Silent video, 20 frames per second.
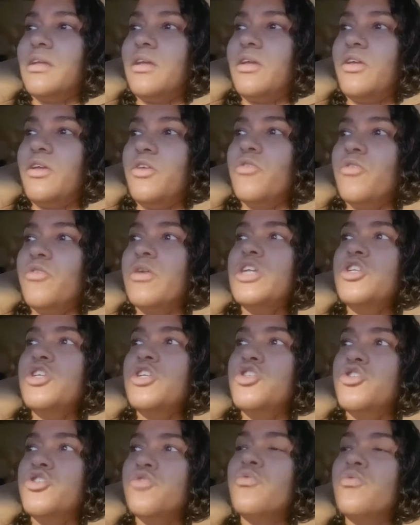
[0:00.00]
you
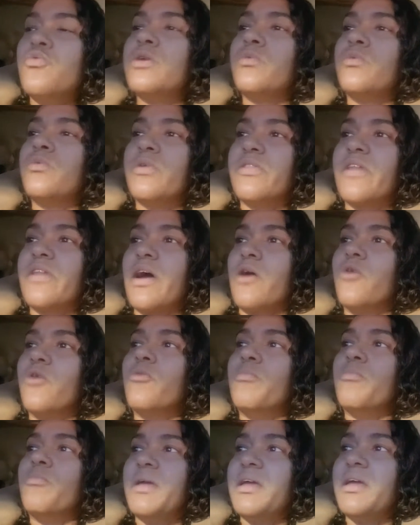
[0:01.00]
can do it
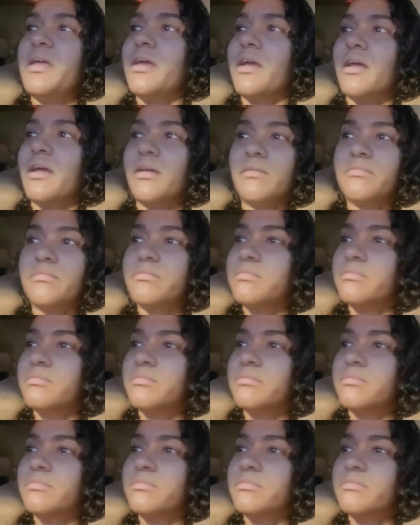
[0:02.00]
without being